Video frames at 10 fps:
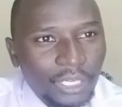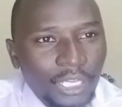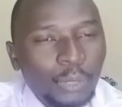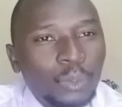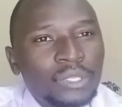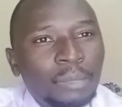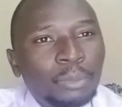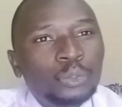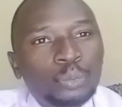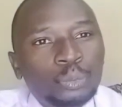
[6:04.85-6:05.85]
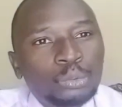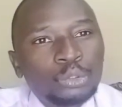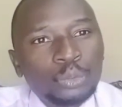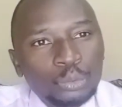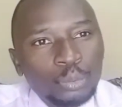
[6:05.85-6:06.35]
he was able to you
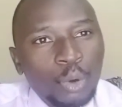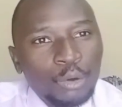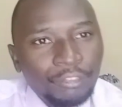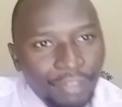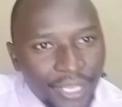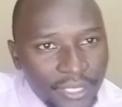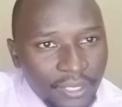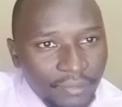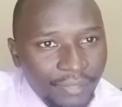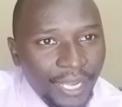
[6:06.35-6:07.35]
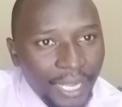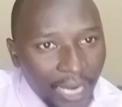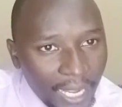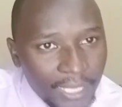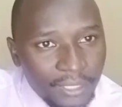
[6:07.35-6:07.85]
know to convince the
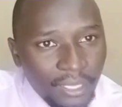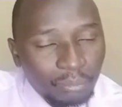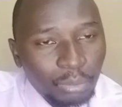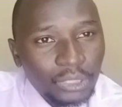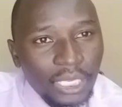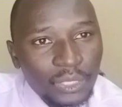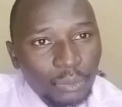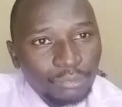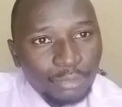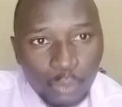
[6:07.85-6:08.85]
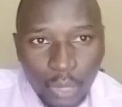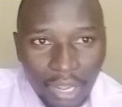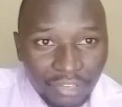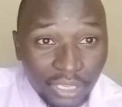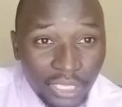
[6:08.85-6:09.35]
client the importance of you know
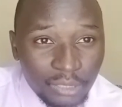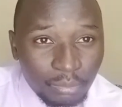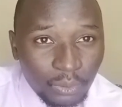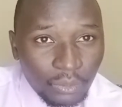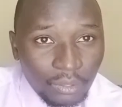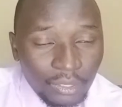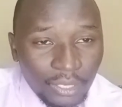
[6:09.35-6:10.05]
having this book